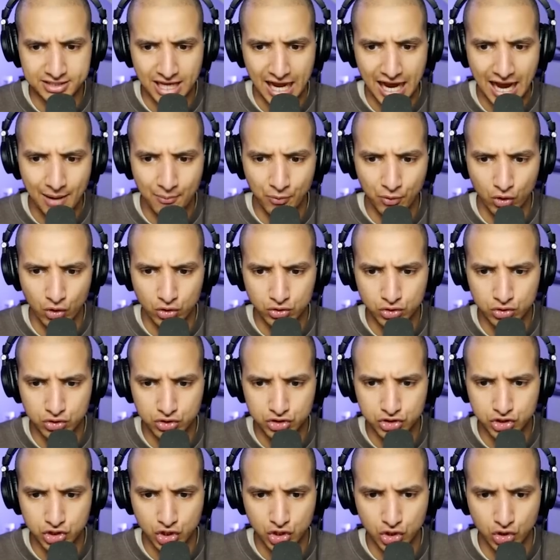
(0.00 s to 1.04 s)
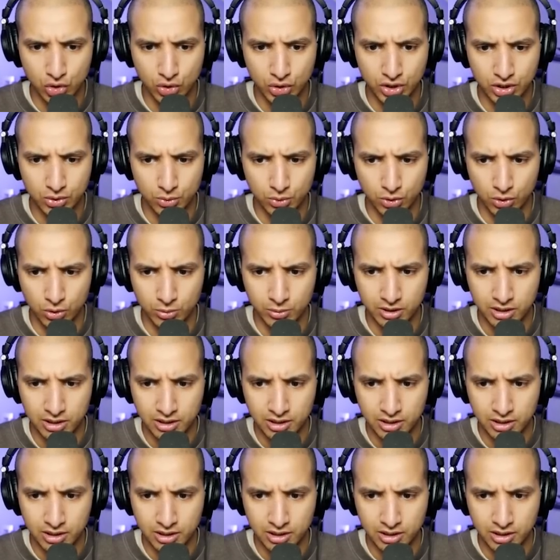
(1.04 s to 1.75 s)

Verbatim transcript: I'm going to the security room.